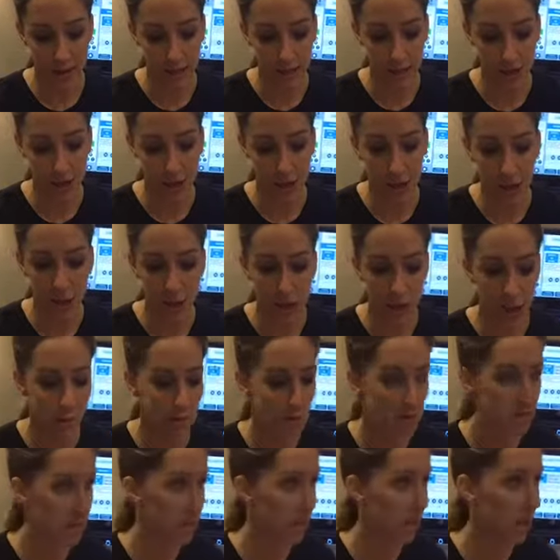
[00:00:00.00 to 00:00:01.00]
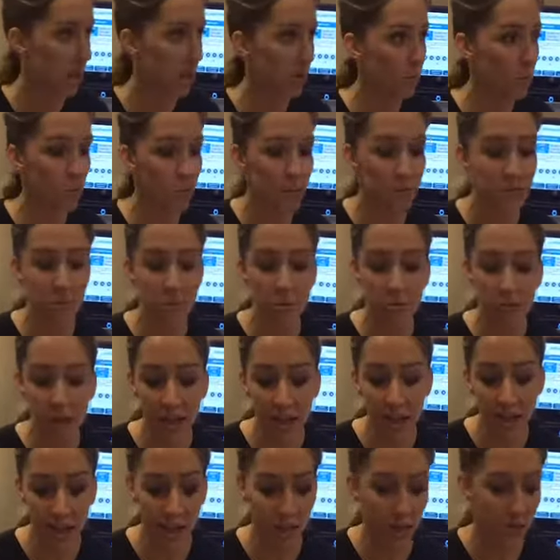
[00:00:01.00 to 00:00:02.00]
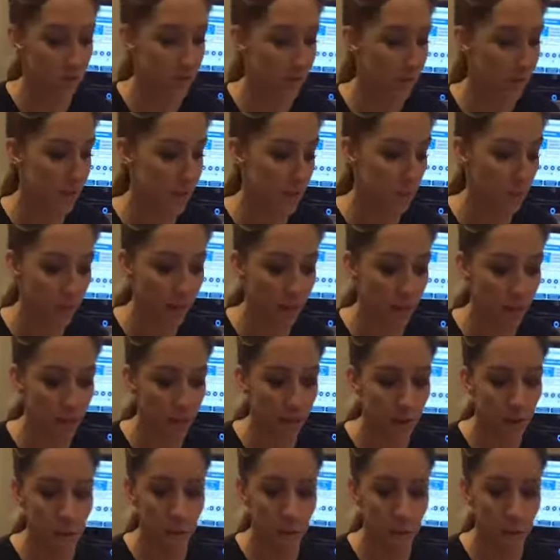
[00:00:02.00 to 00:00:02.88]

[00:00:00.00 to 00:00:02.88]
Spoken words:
so you could come in like once a week, twice a week,